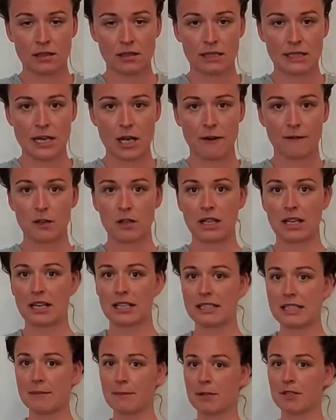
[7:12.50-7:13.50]
Now if you need a
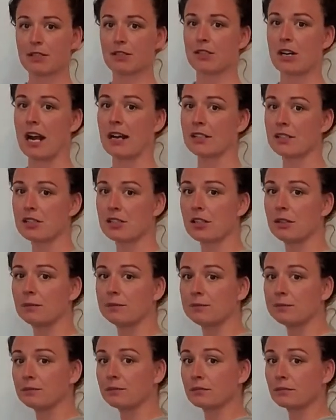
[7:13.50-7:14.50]
deeper stretch,
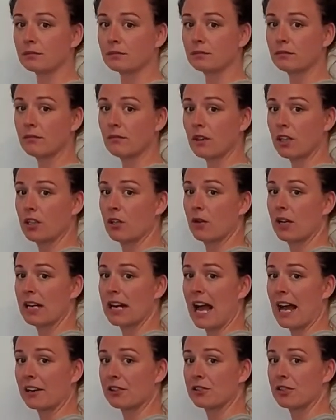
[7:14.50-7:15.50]
you can
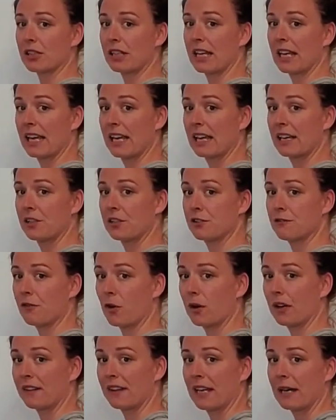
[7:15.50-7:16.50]
actually hinge
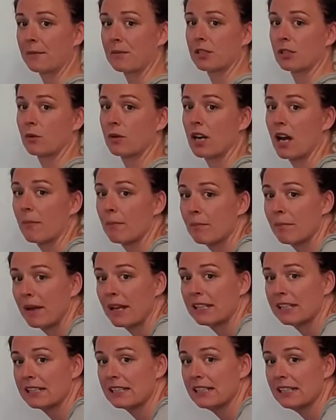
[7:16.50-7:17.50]
forward at the hips. So we're not
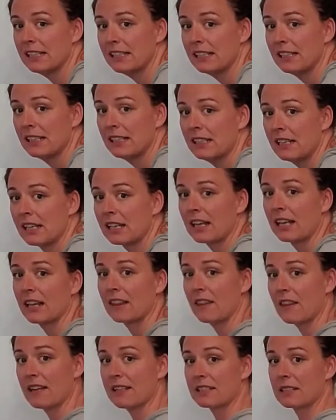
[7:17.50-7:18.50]
bending
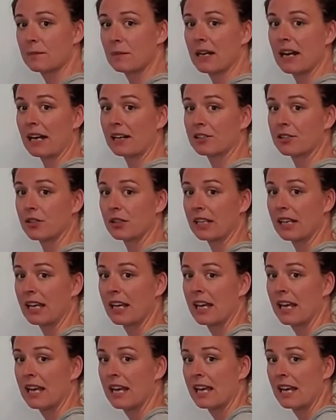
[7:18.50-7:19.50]
like this, but actually
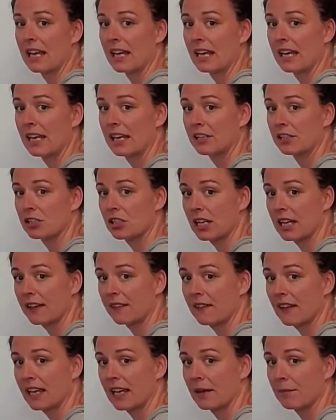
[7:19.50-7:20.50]
hinging
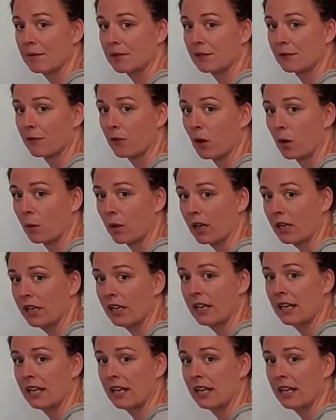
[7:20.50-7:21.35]
at the hips forward,